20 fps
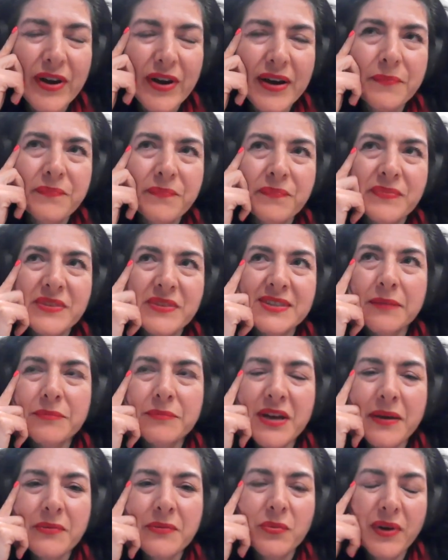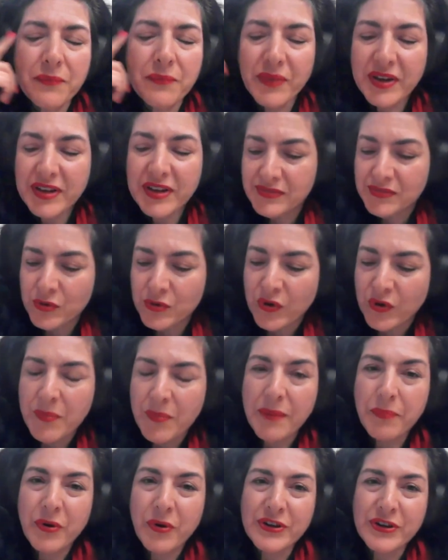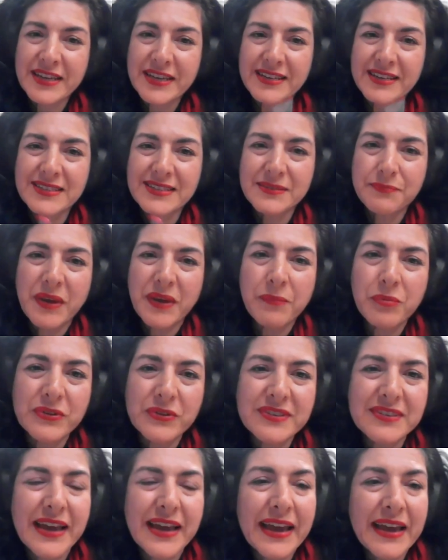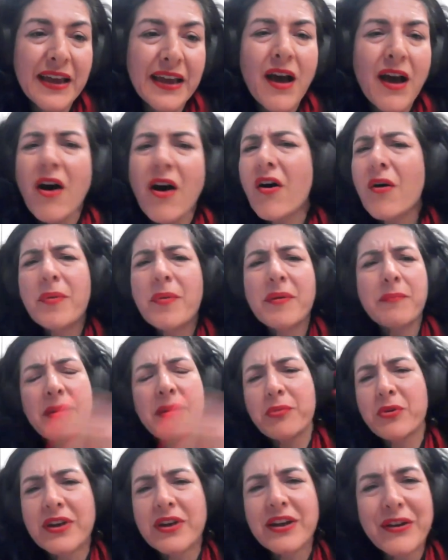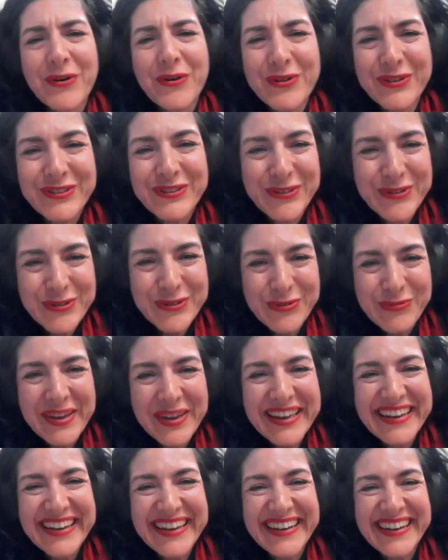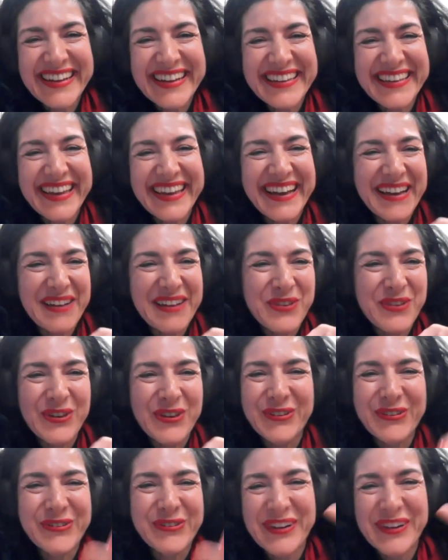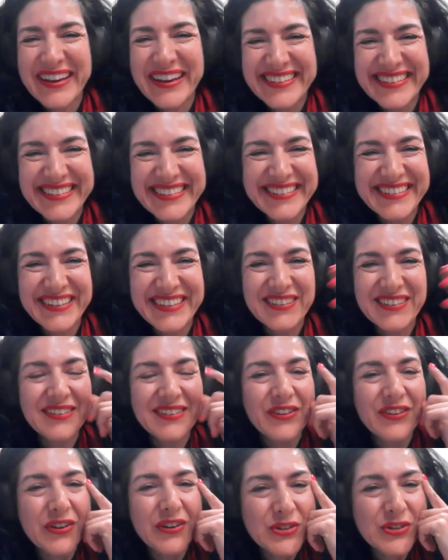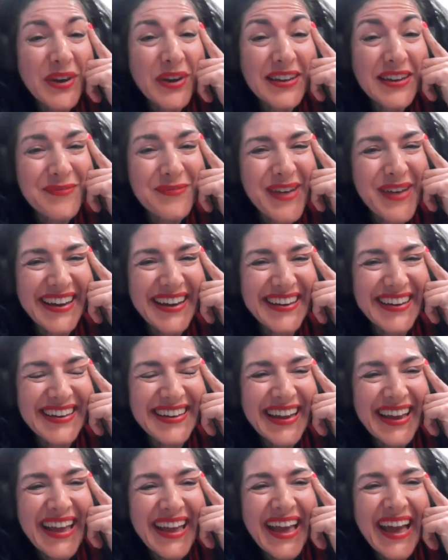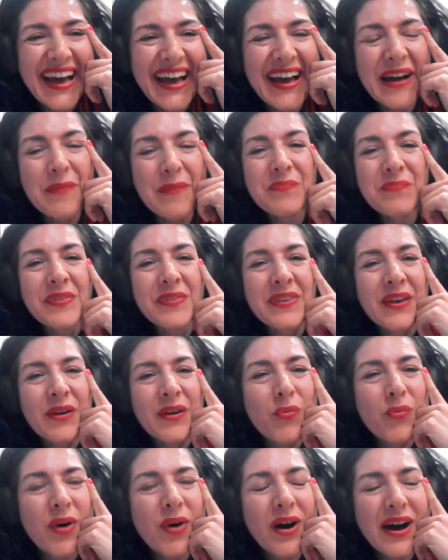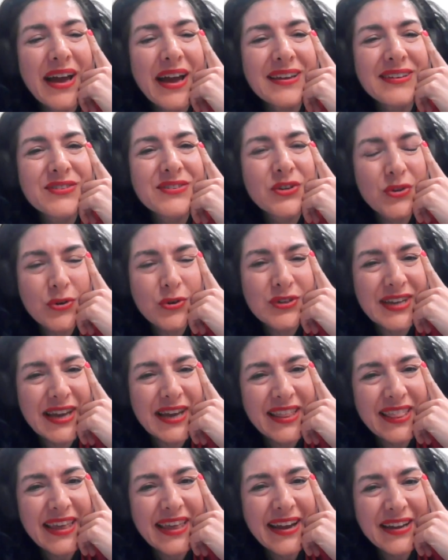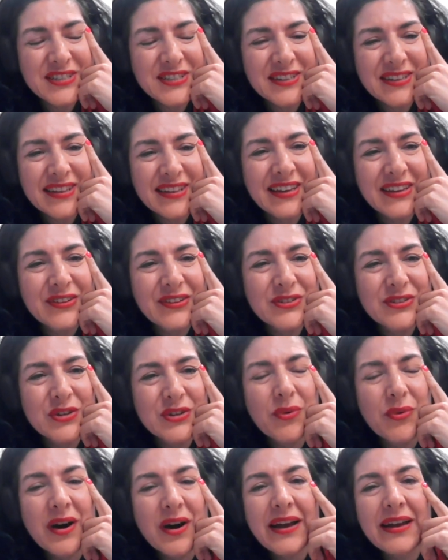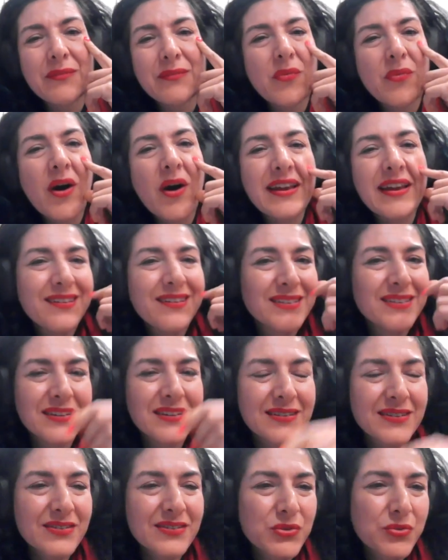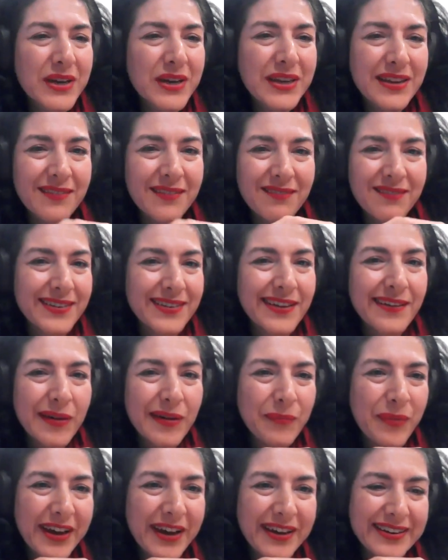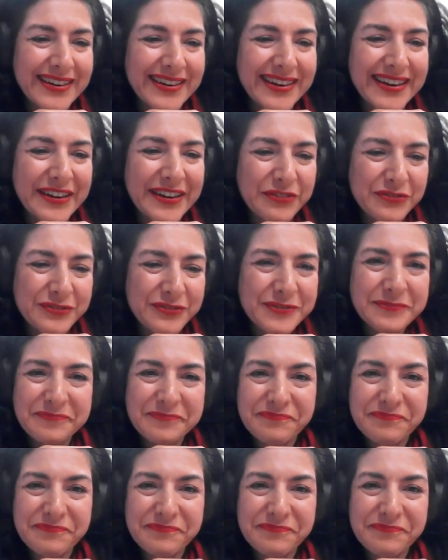Um, sometimes when we talk about protests, people say, "Oh, but people can go on social media. Um, you can always just, you know, tweet about it." Um, why do you take the action that you do? Why why isn't tweeting about it enough?